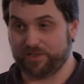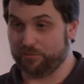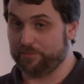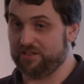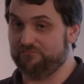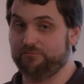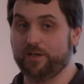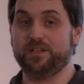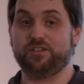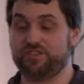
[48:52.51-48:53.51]
But it would be a
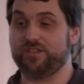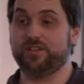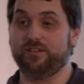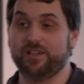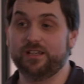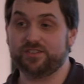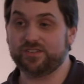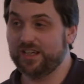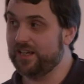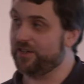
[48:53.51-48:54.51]
rubbish service,